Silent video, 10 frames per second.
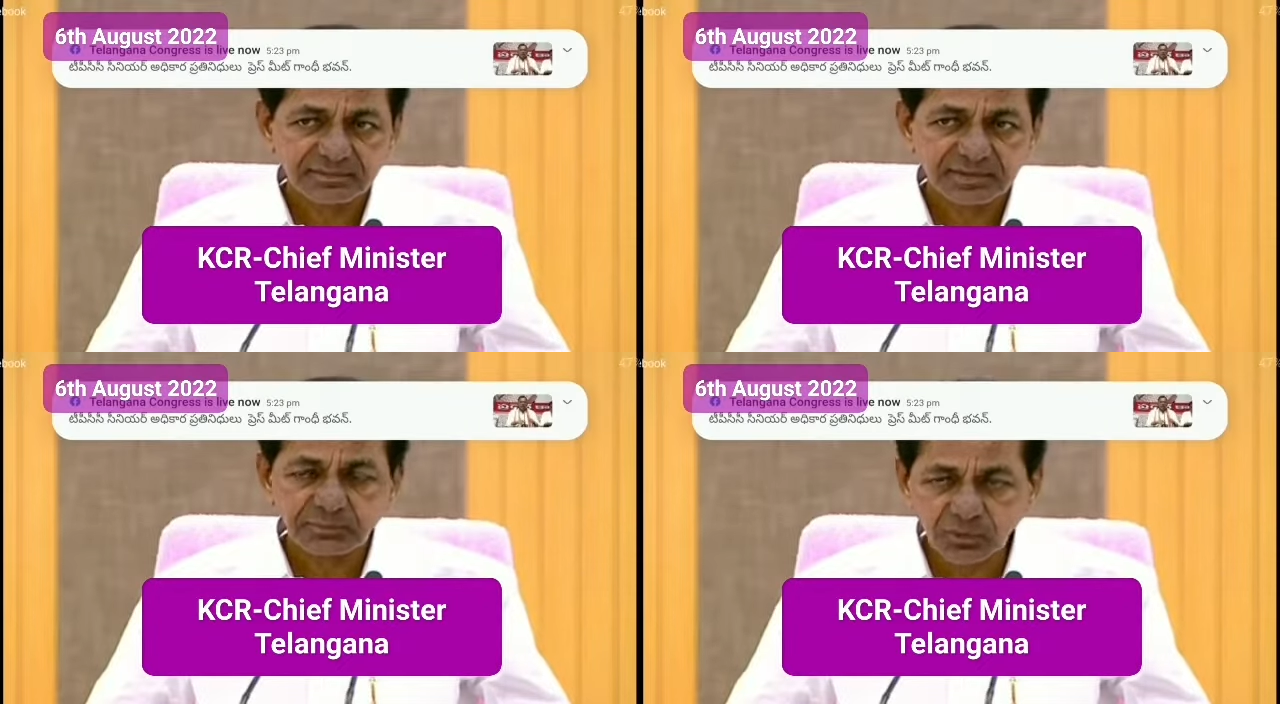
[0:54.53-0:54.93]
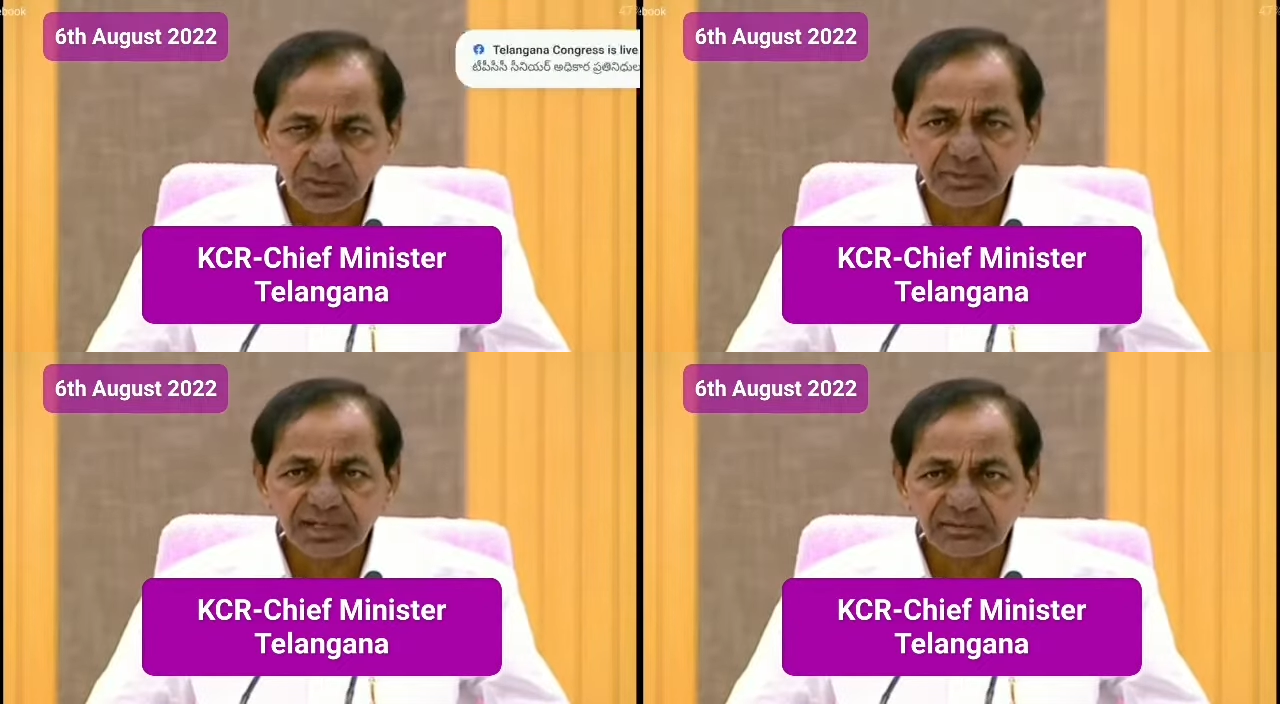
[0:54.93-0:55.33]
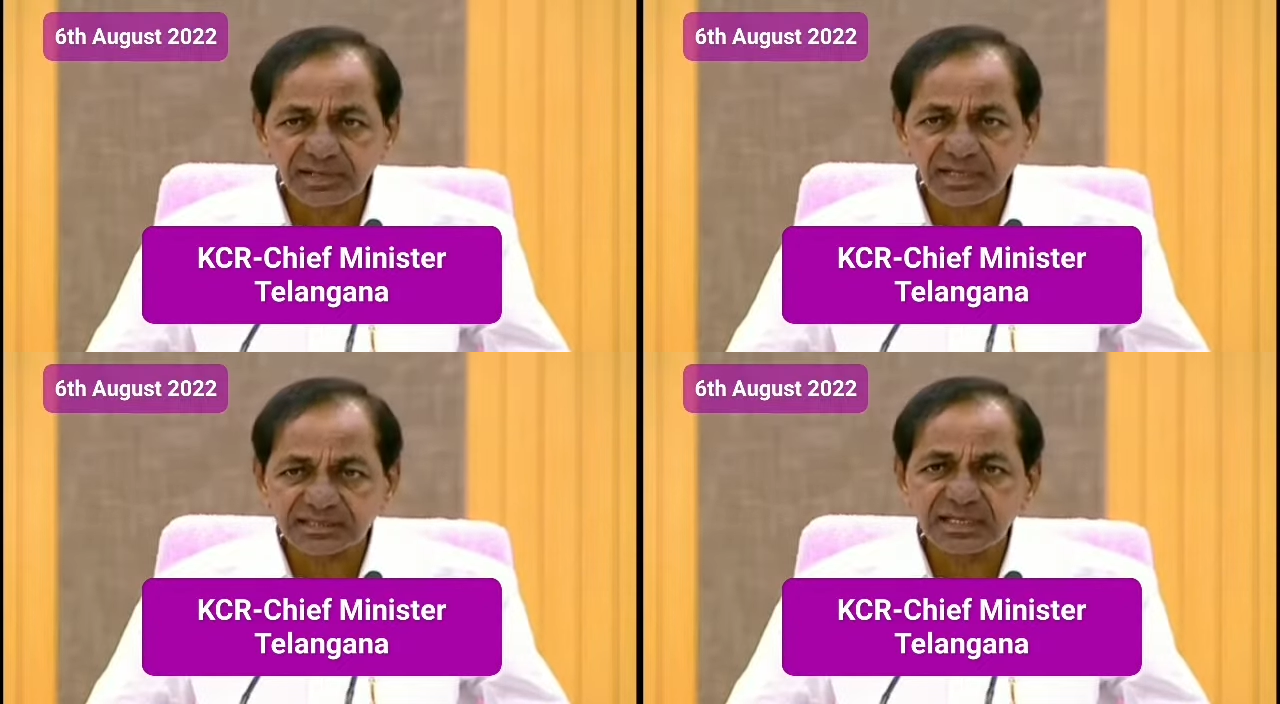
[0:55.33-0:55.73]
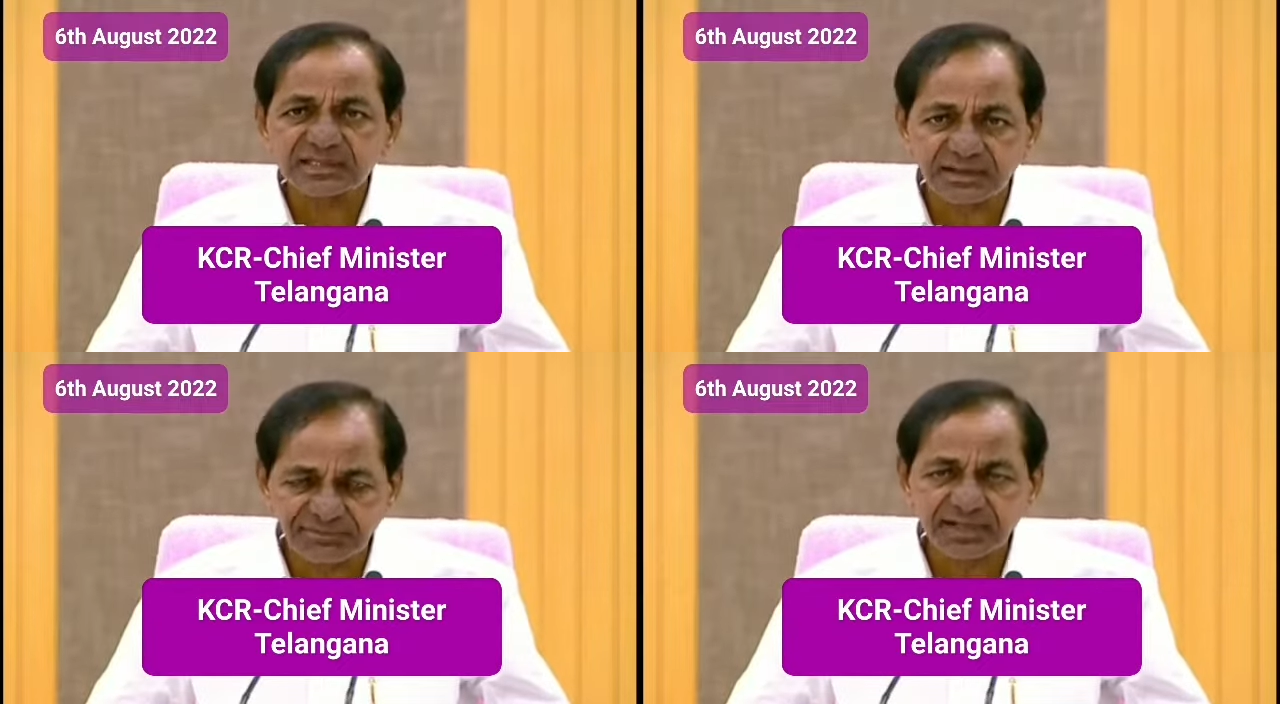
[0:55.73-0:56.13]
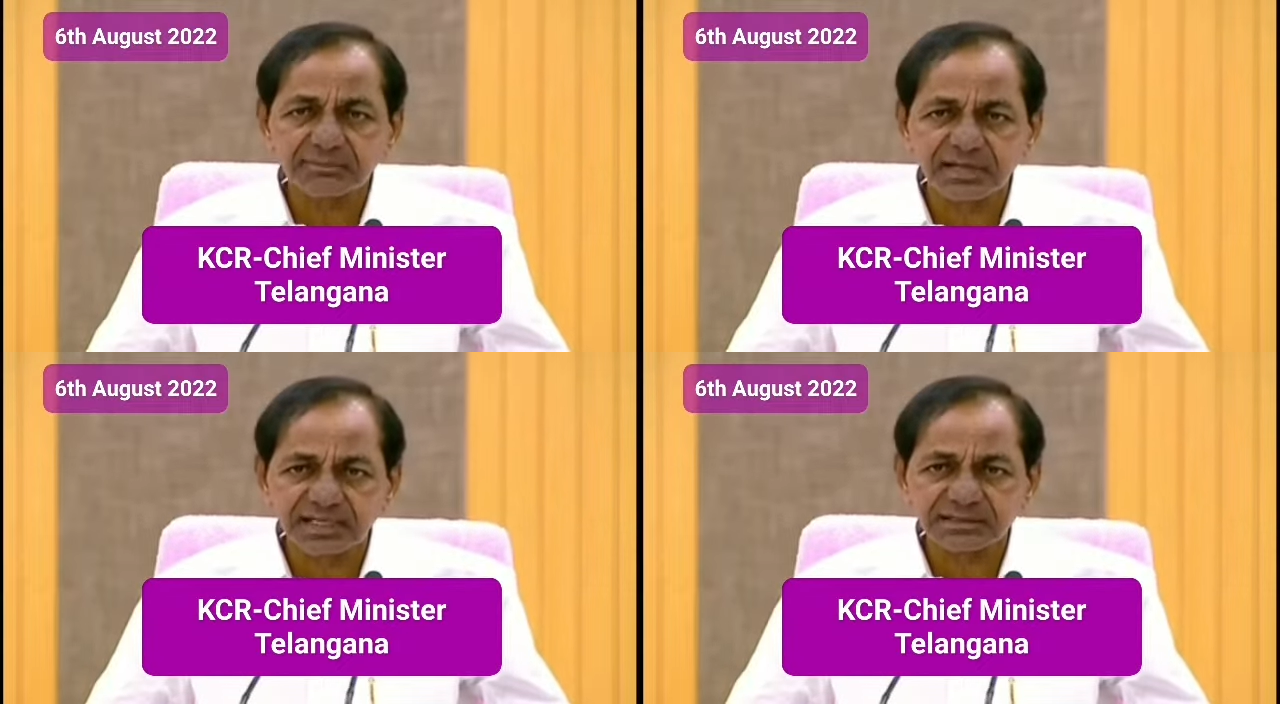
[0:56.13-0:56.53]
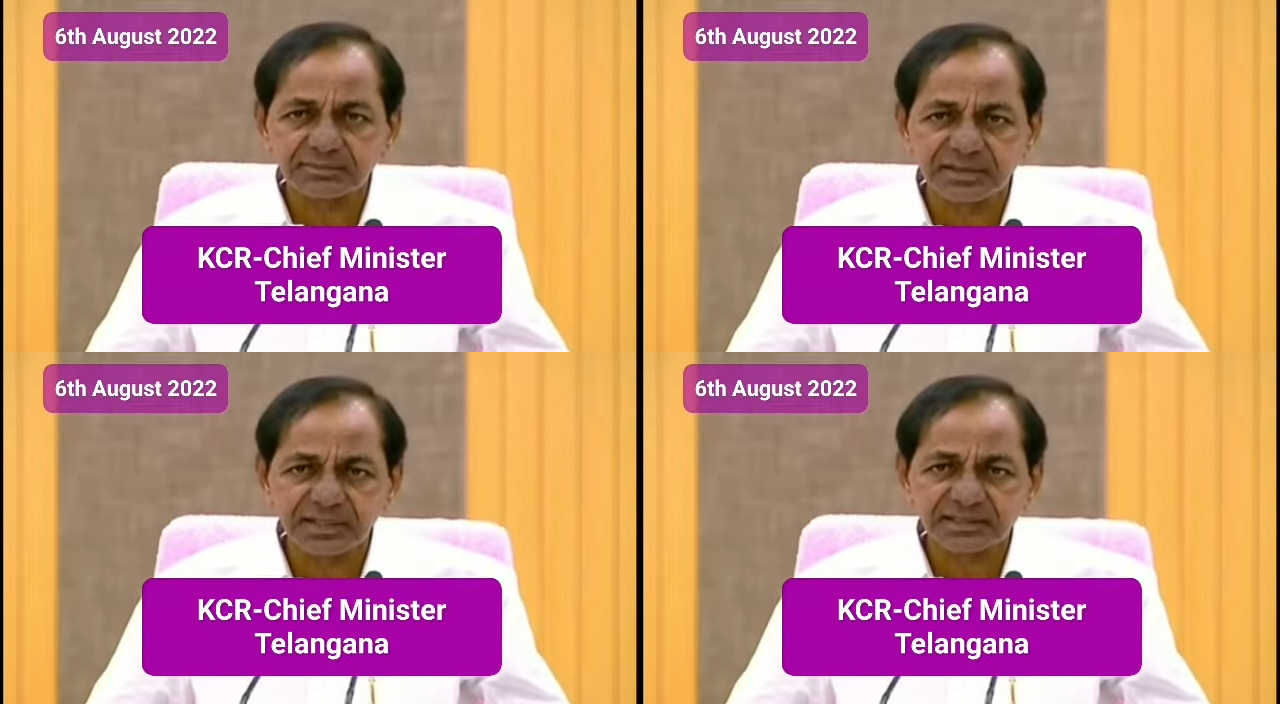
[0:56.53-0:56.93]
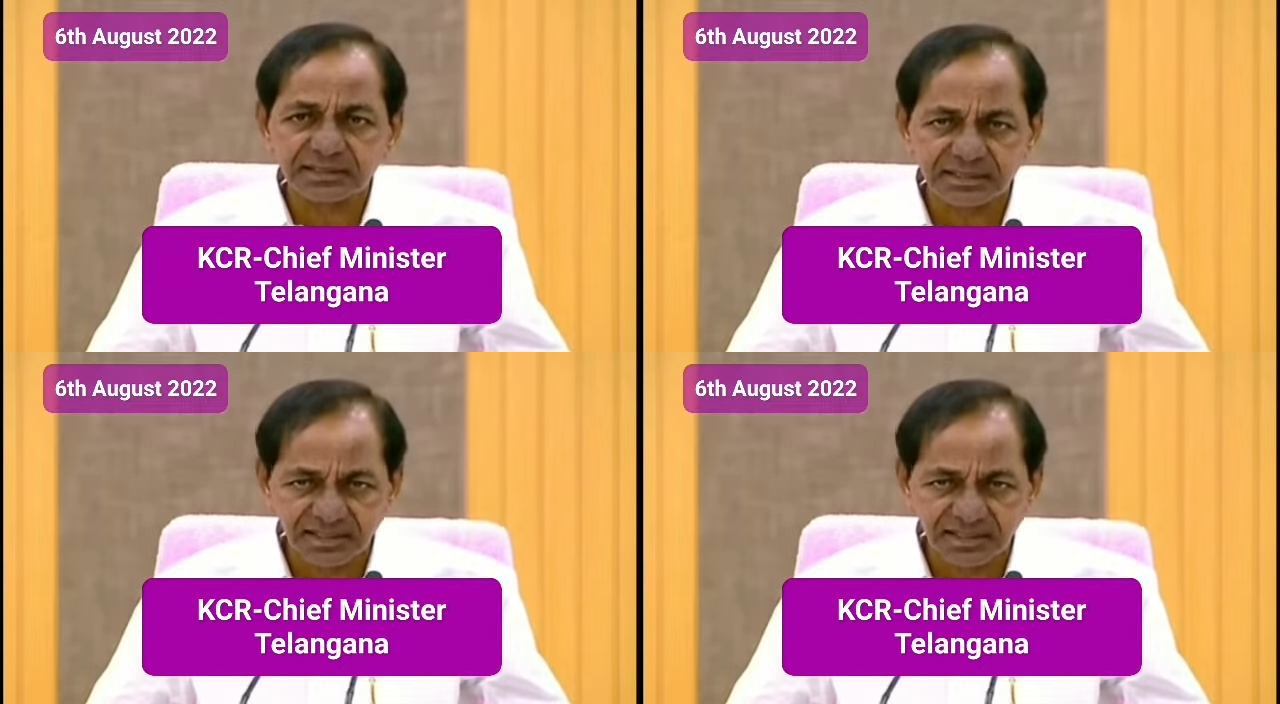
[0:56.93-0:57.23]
The poor BD workers are suffering because the BD